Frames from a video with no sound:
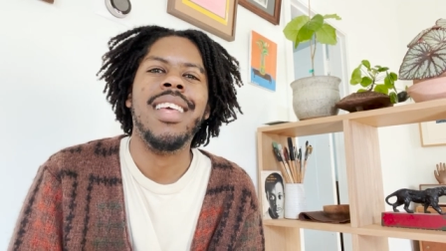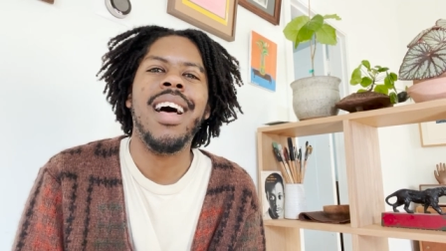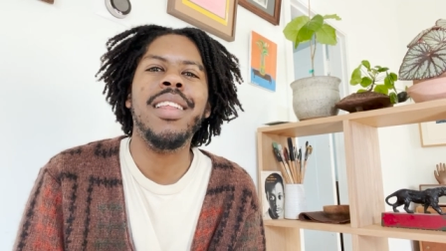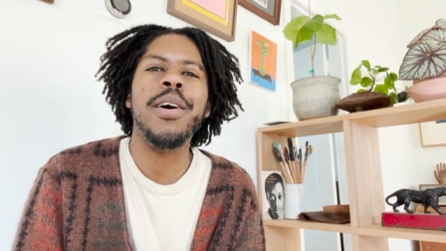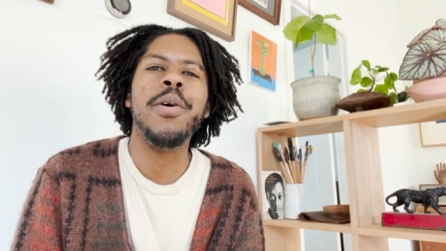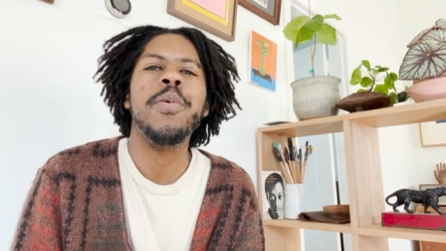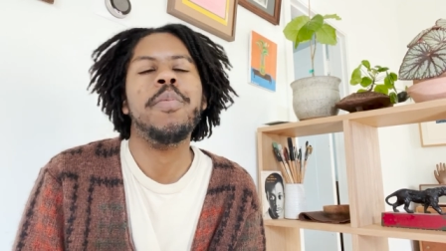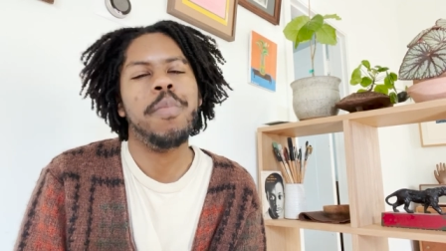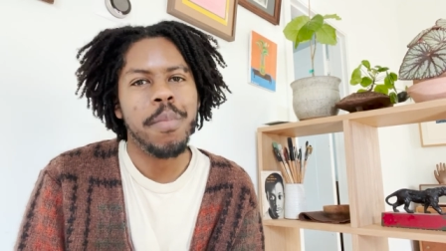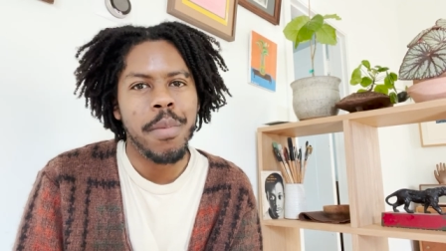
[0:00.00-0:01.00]
Hello,
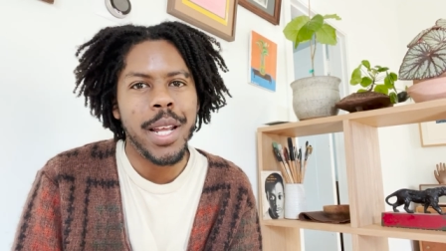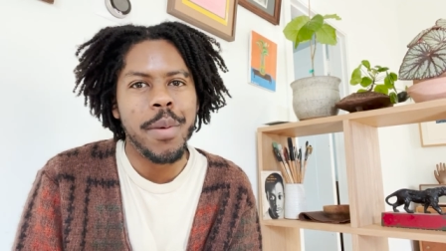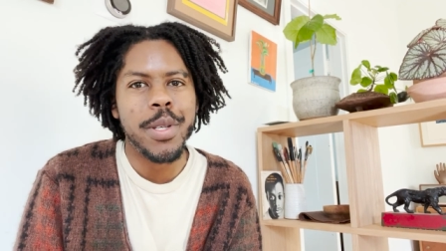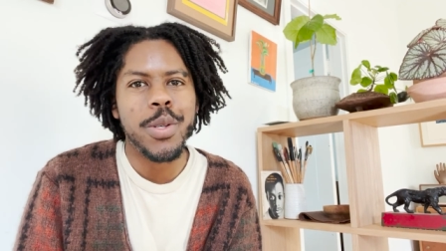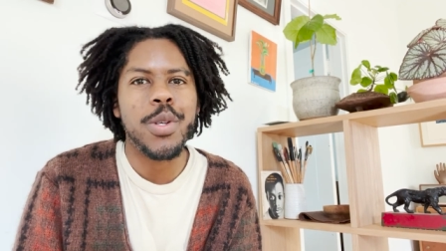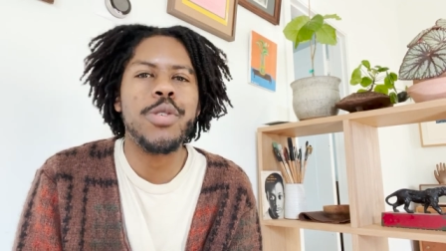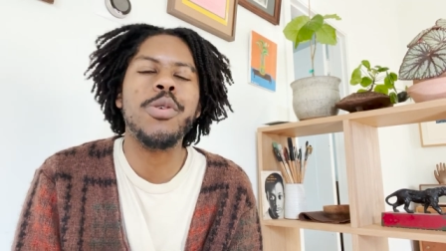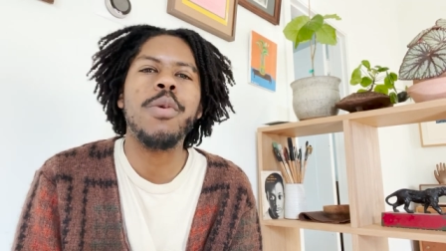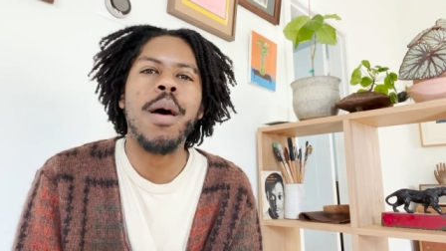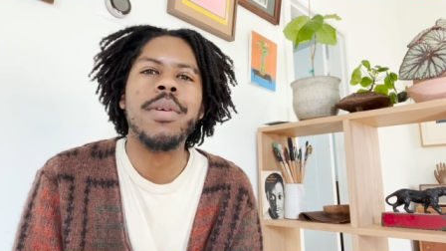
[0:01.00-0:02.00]
my name is
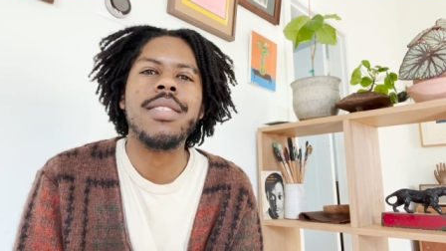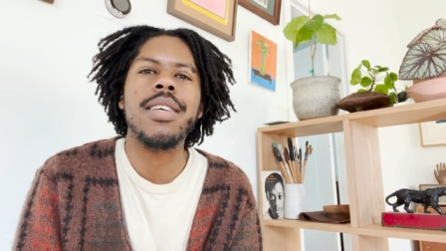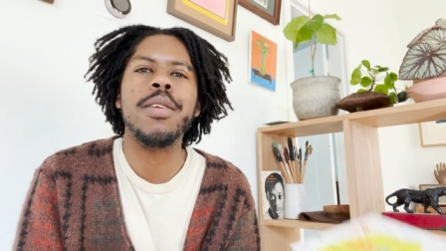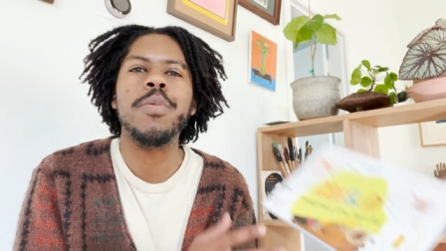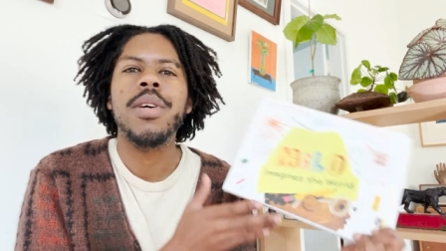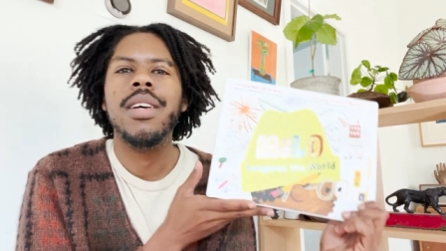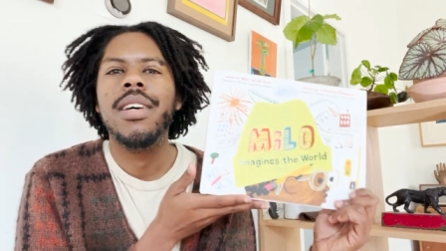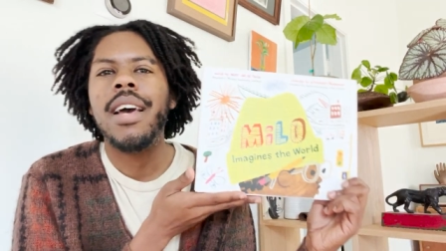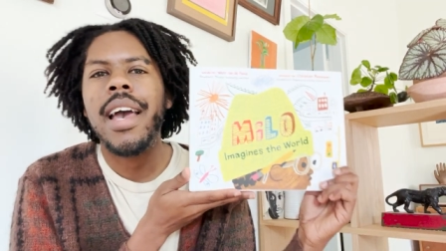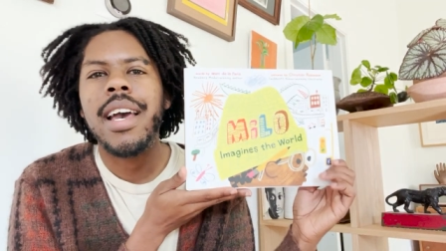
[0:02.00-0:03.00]
Christian Robinson,
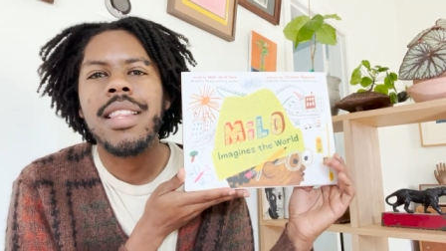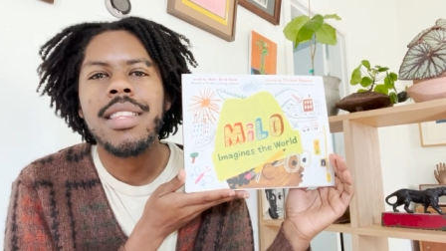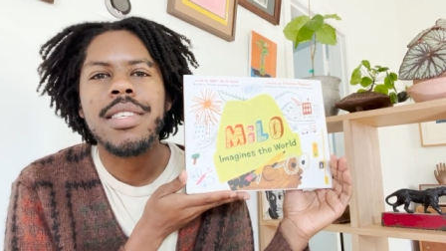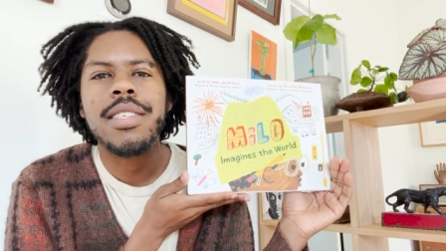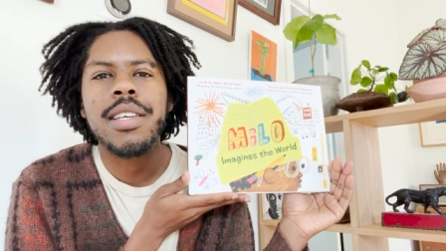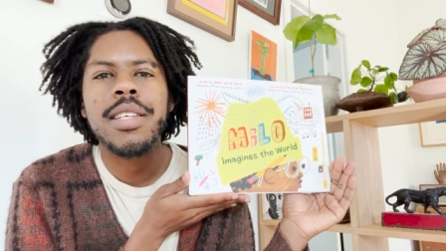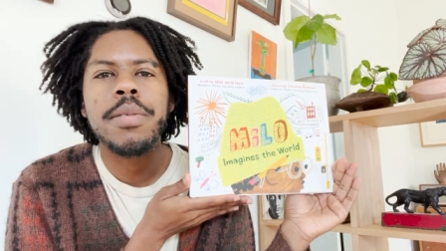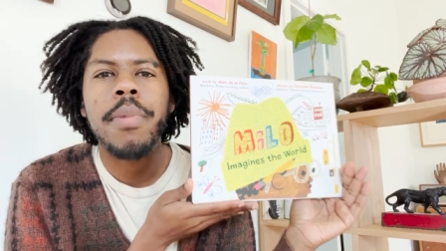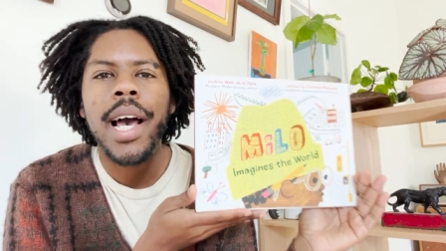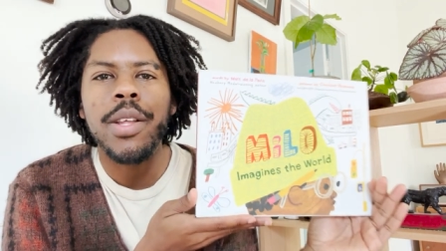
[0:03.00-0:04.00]
and this
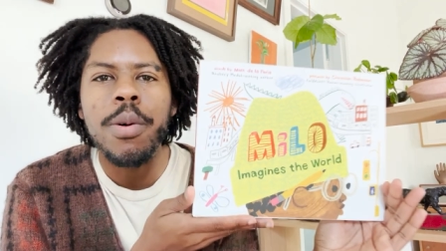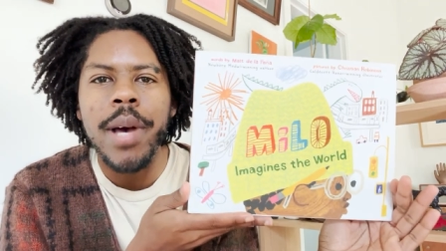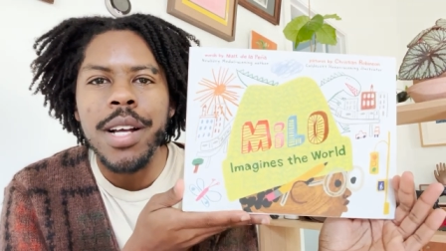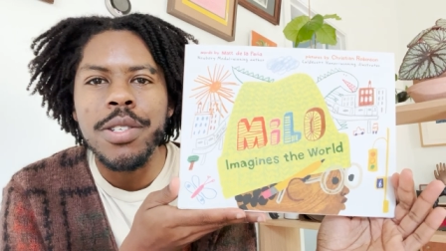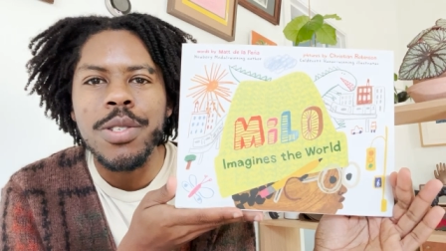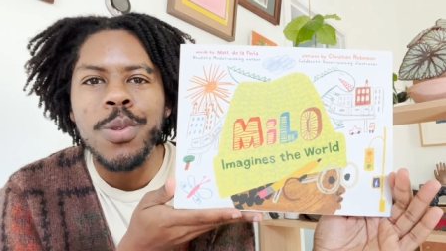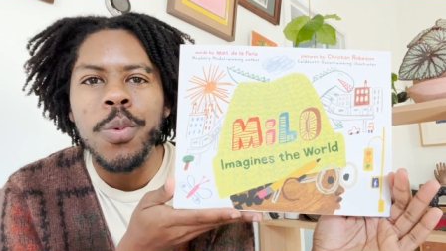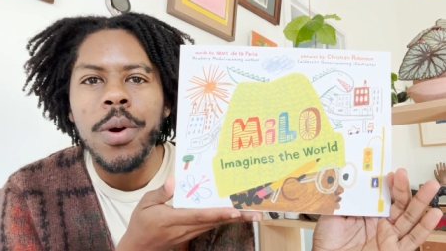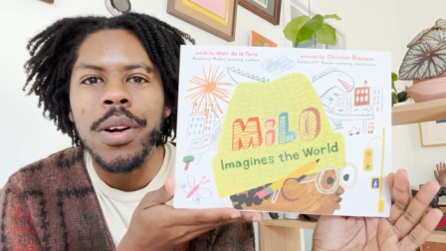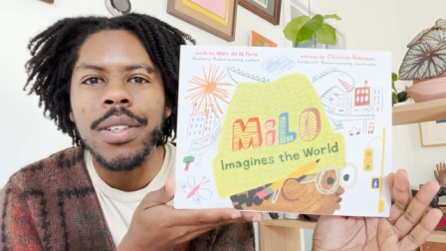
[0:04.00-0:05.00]
is Milo Imagines the
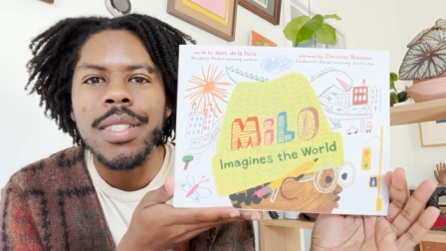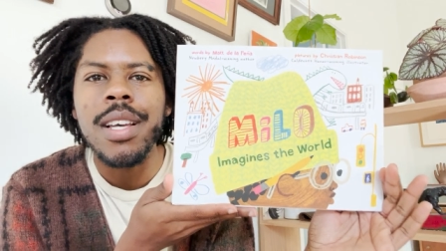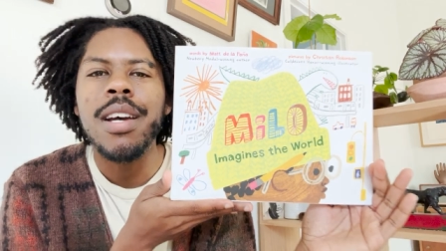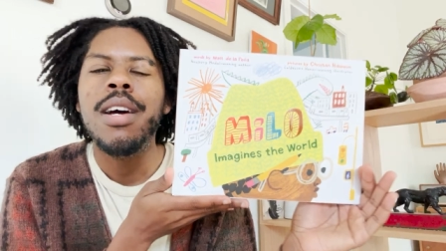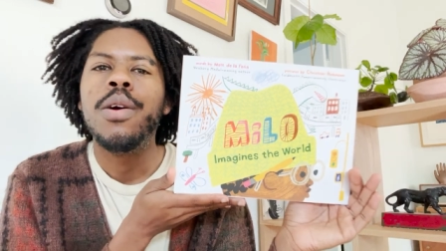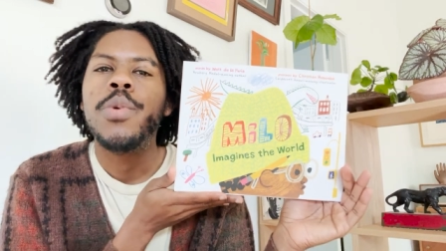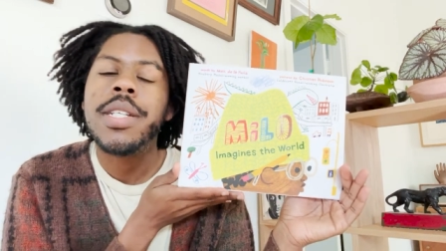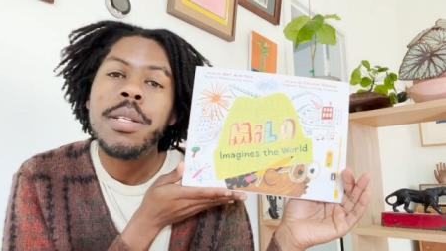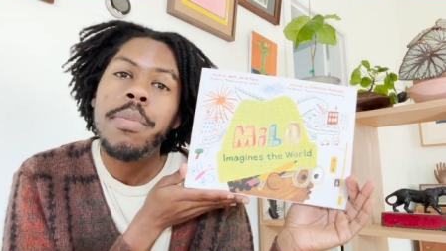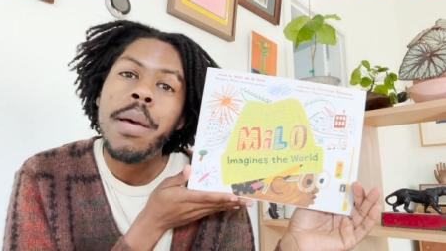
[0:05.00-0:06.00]
World,
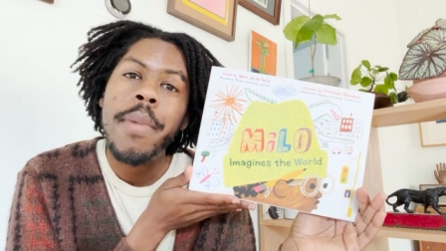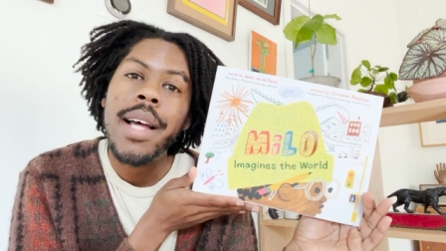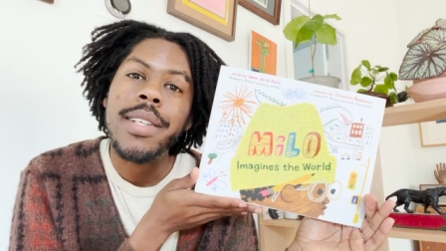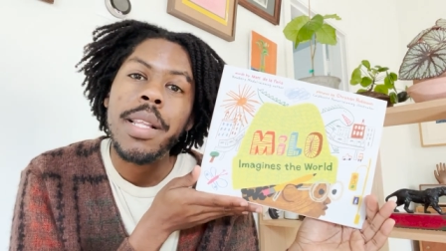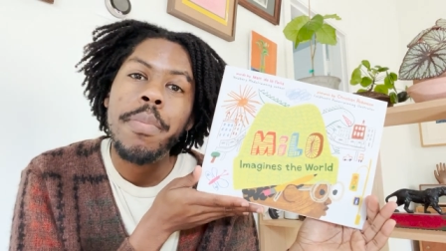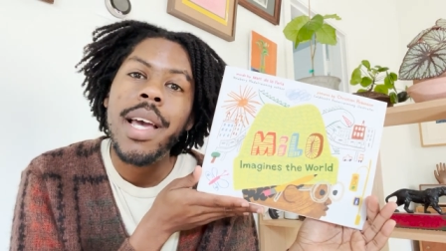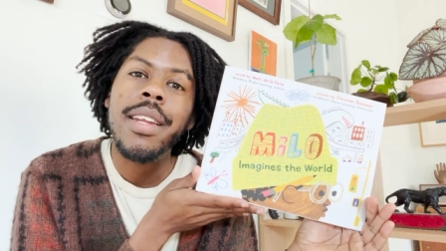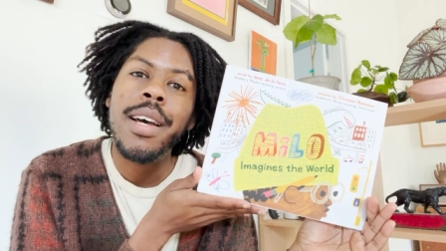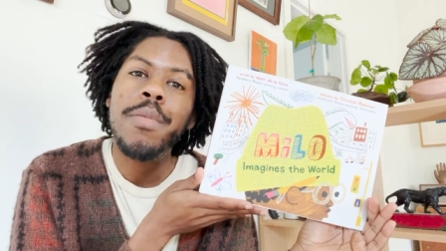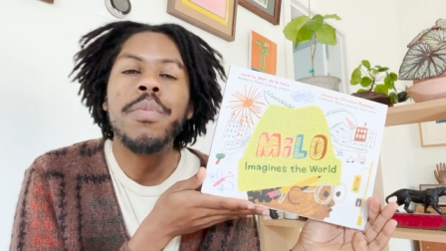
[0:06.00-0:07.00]
written by Matt De La
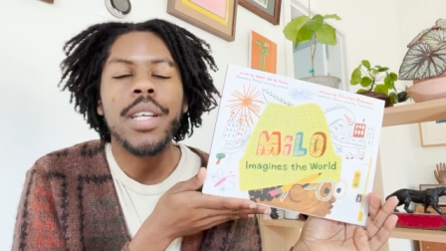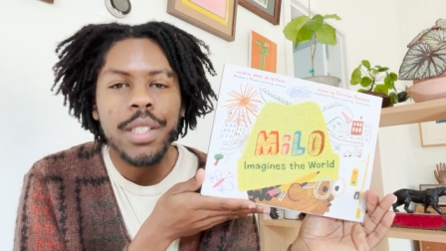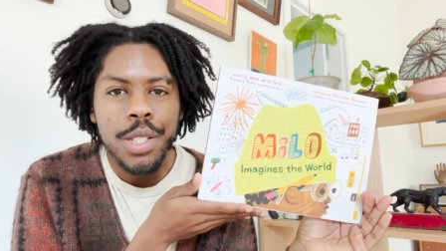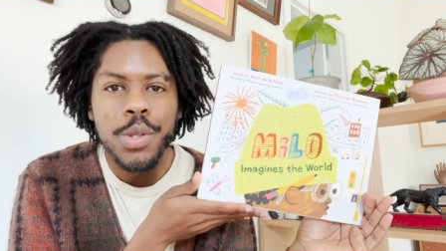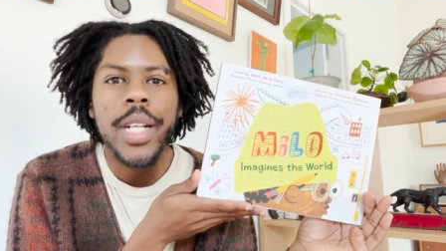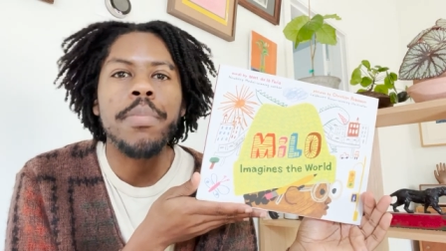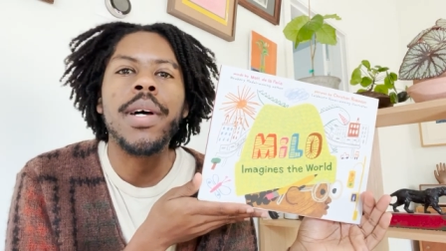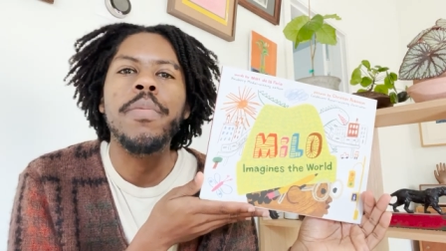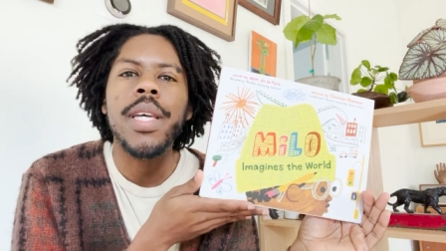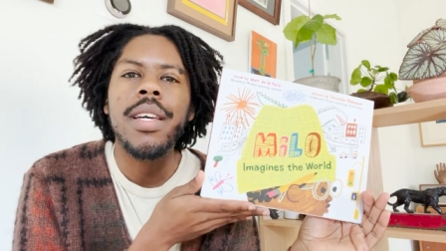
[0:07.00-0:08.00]
Pena, illustrated
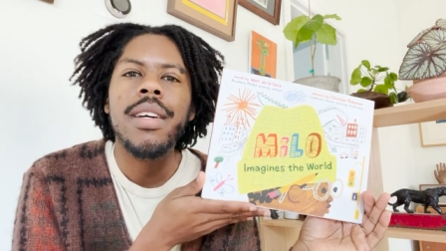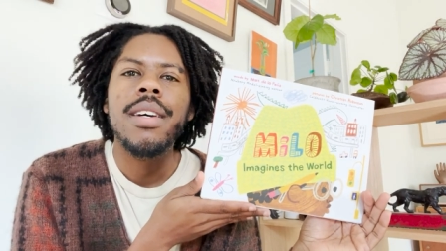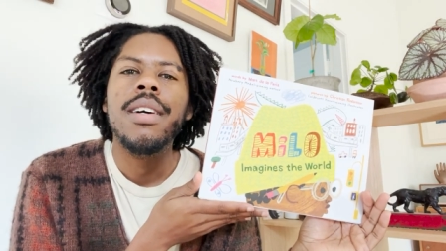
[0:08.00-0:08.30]
by me.